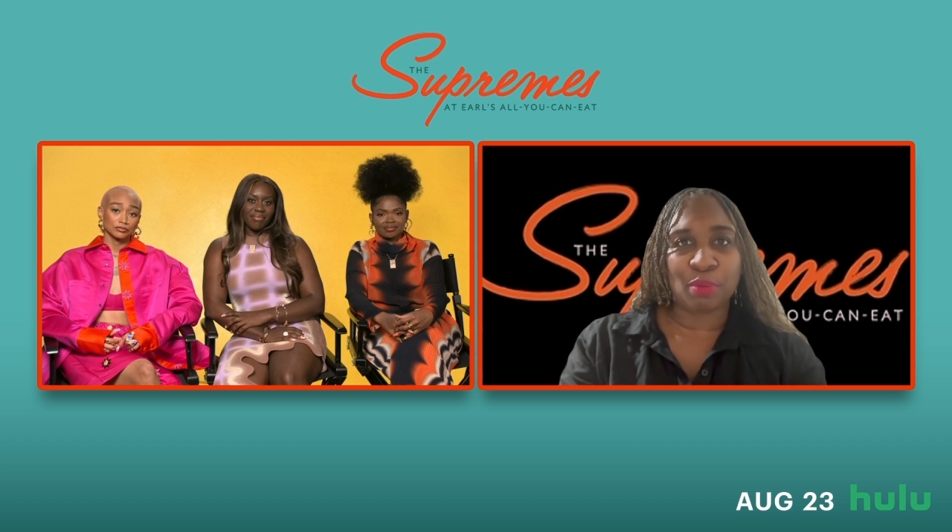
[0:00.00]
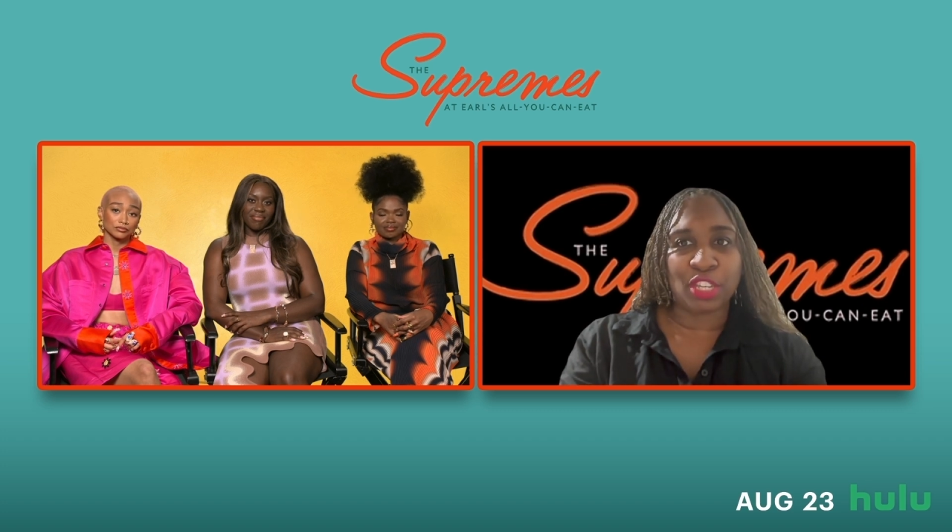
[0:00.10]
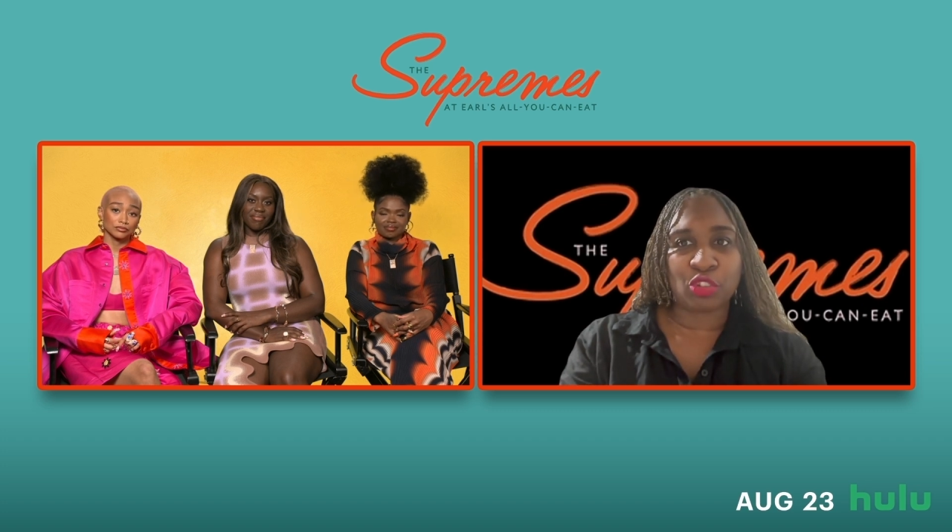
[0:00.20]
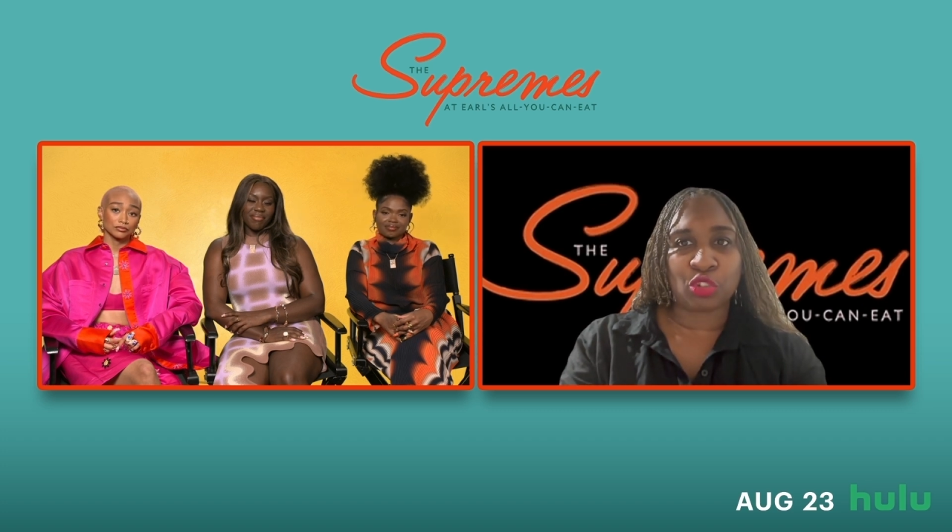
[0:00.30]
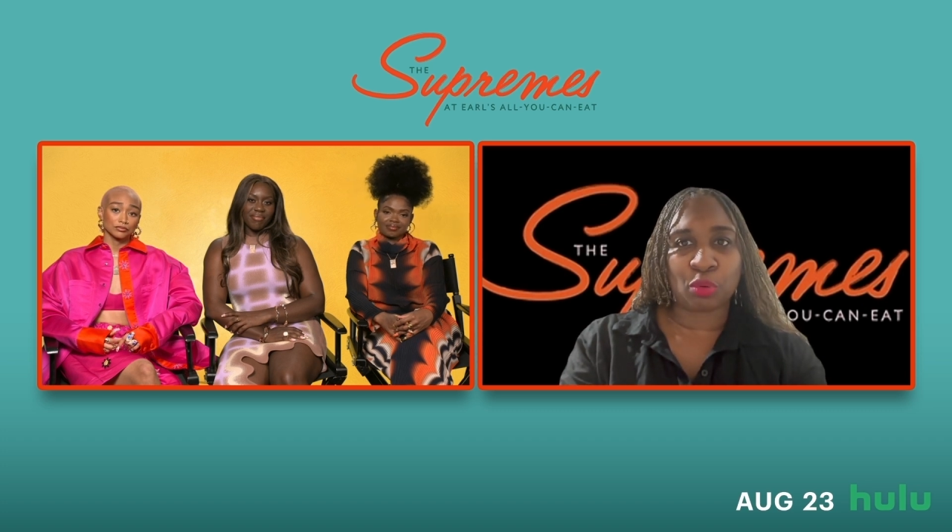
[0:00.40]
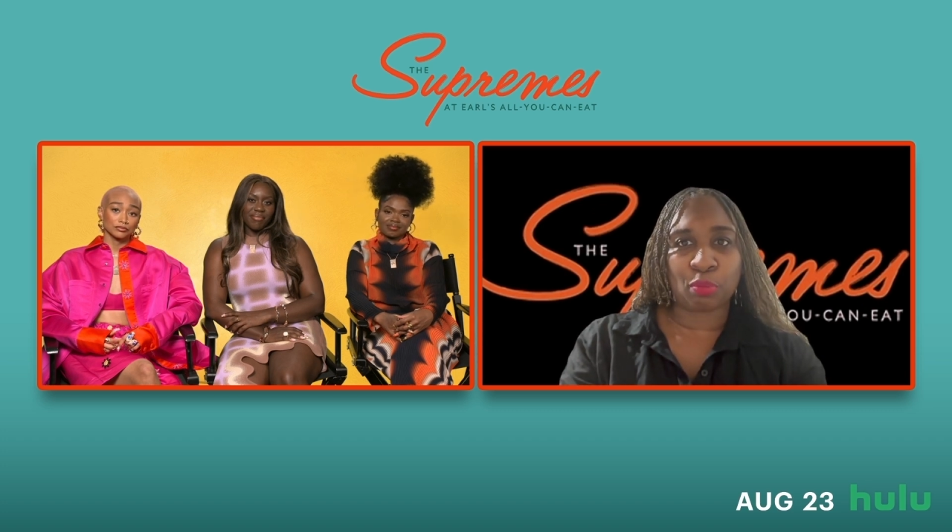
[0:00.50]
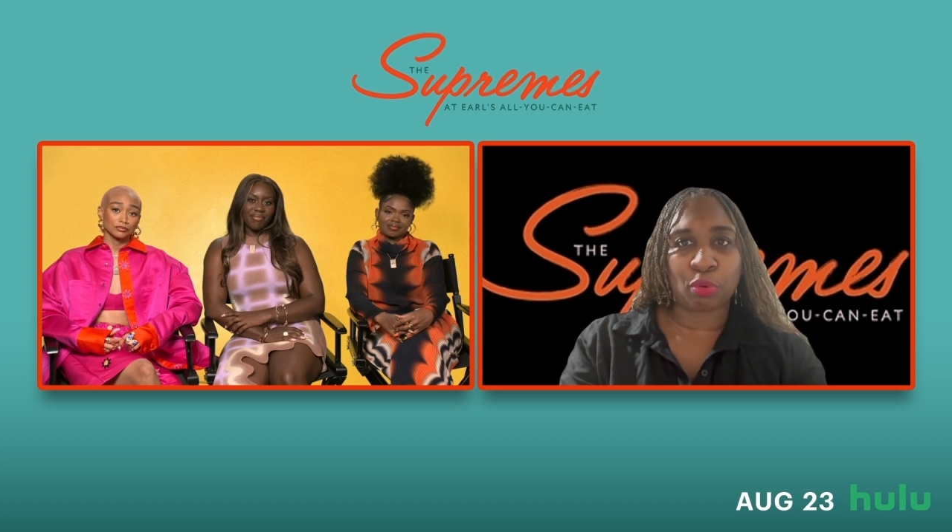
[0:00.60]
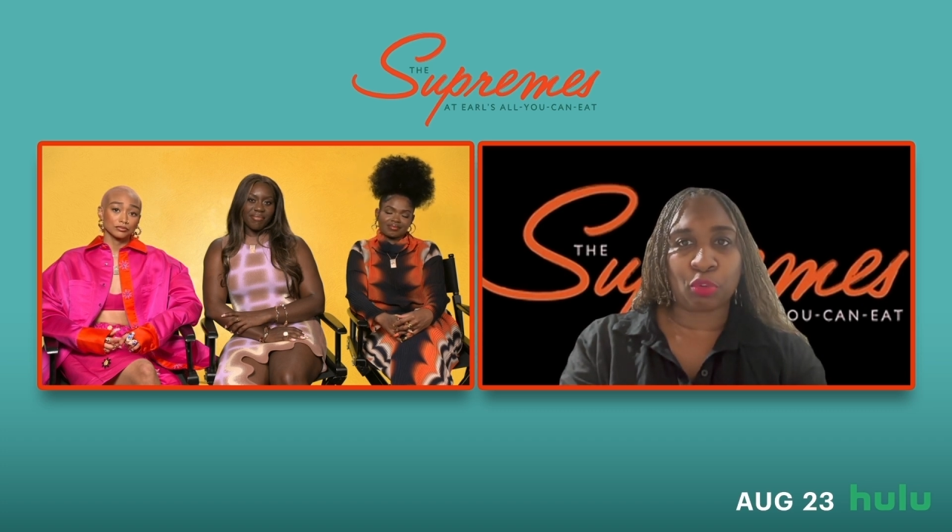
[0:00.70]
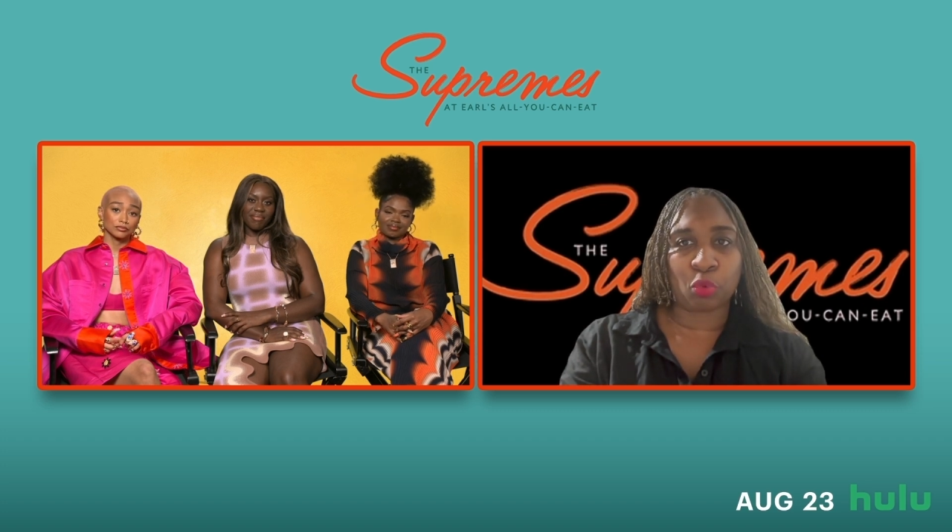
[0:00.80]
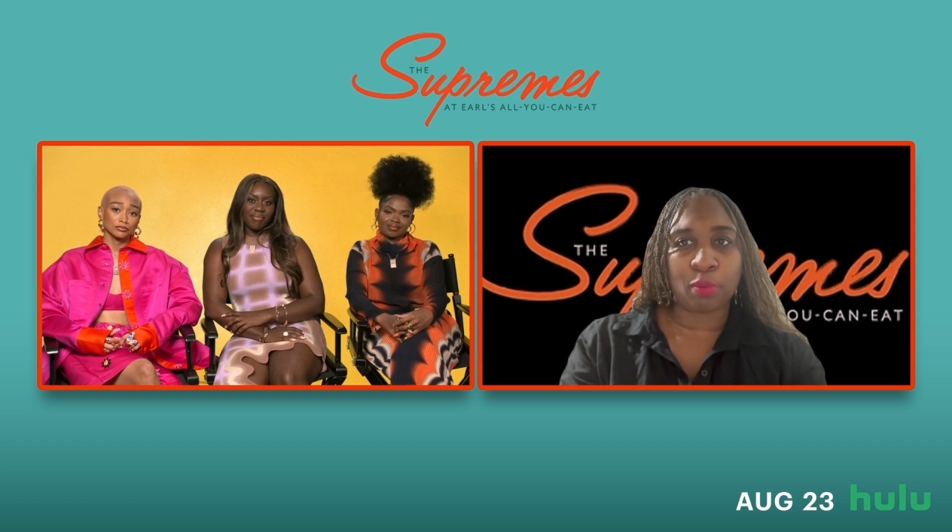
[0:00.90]
because your
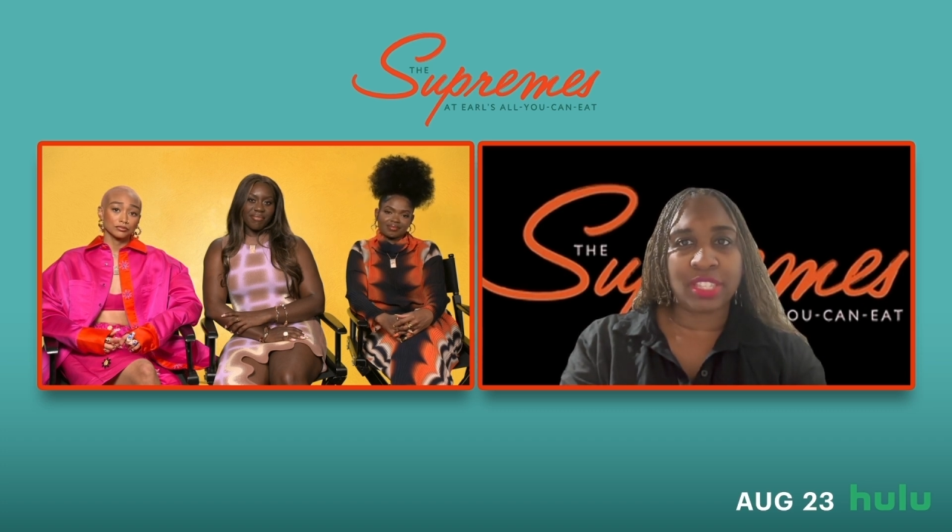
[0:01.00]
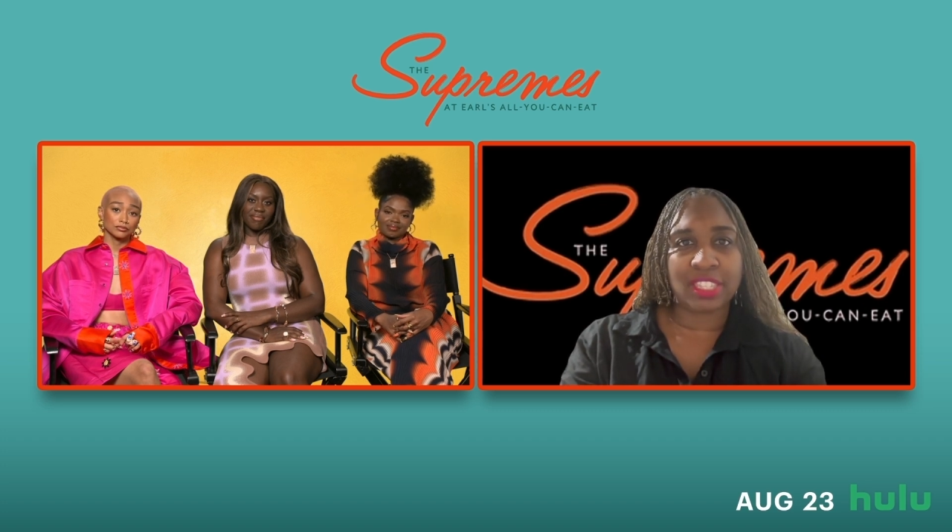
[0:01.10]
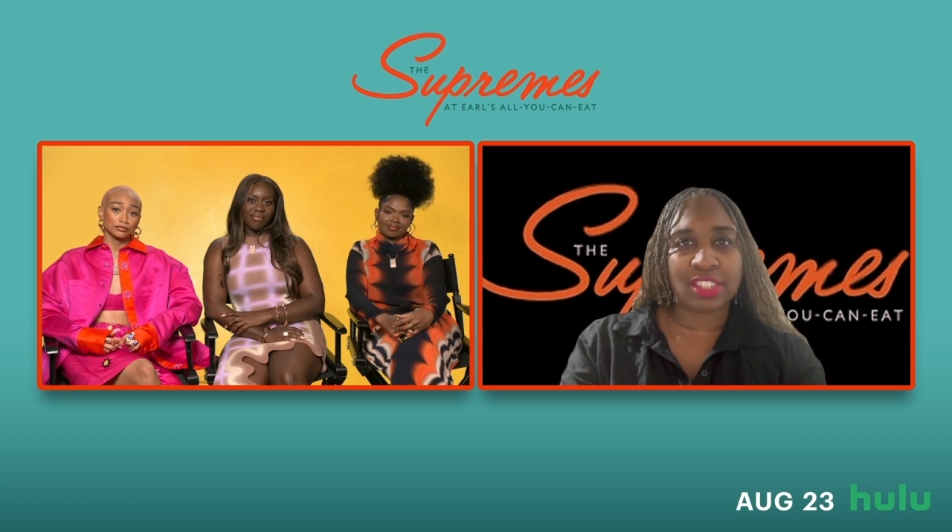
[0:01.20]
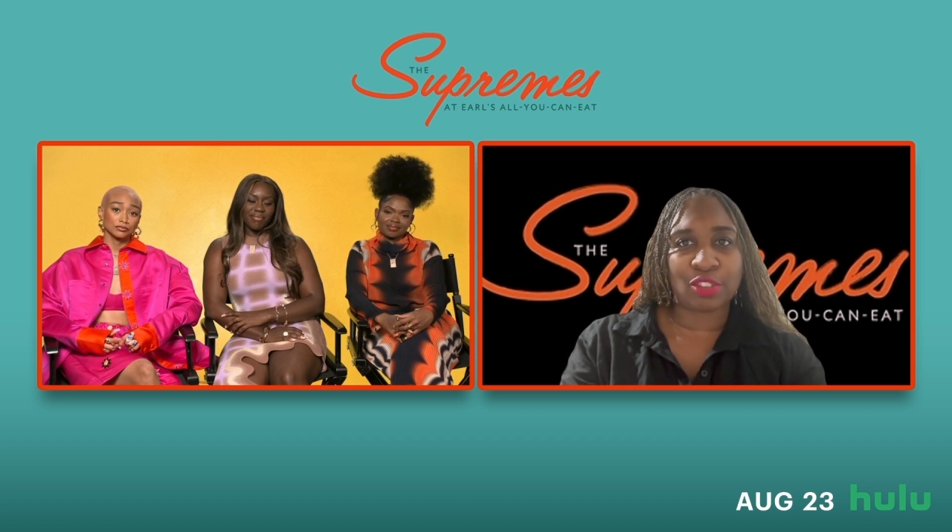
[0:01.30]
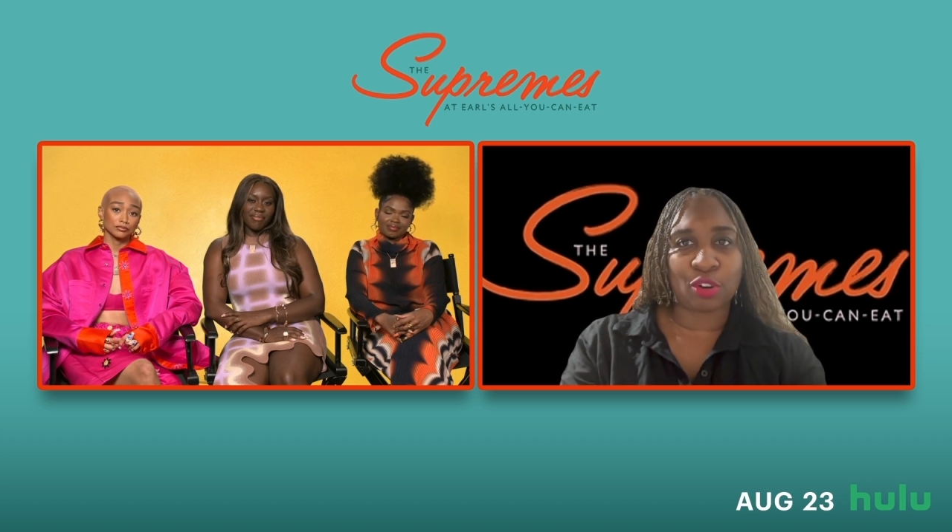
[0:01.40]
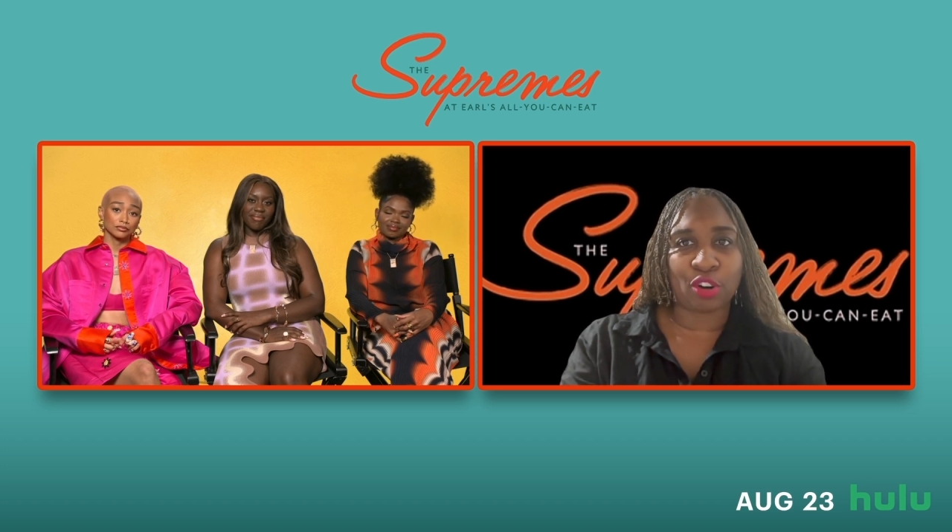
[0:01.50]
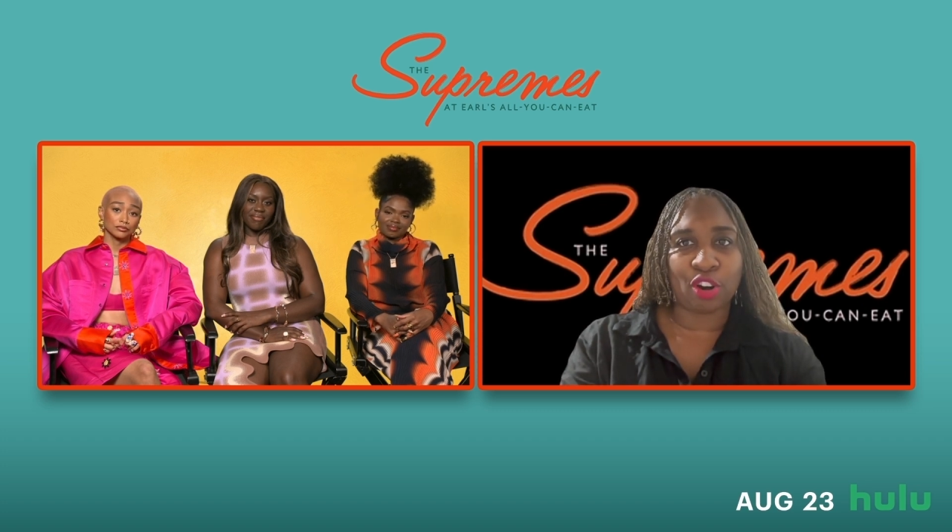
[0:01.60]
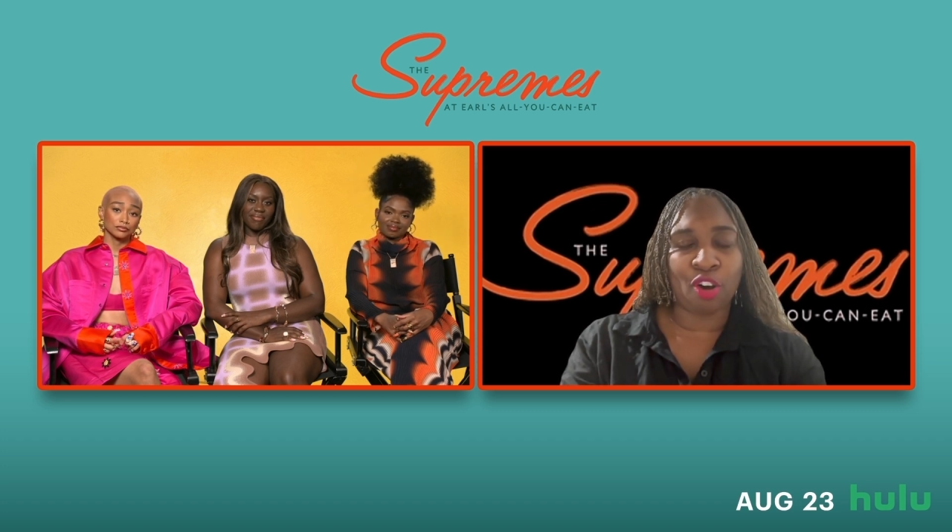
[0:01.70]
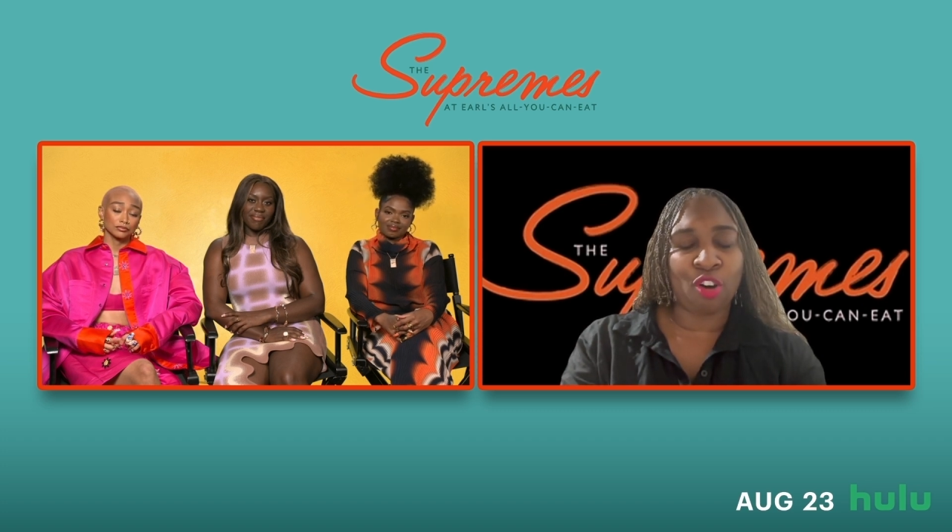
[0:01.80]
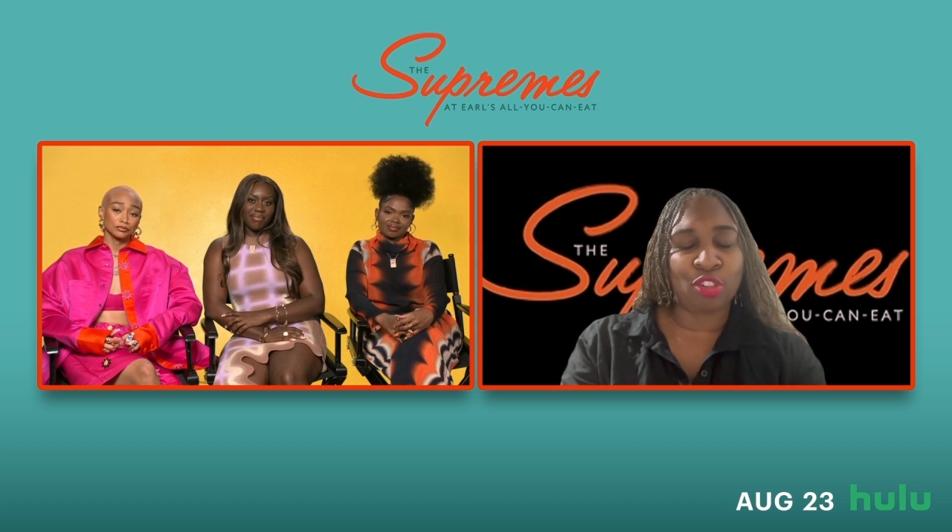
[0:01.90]
performances are all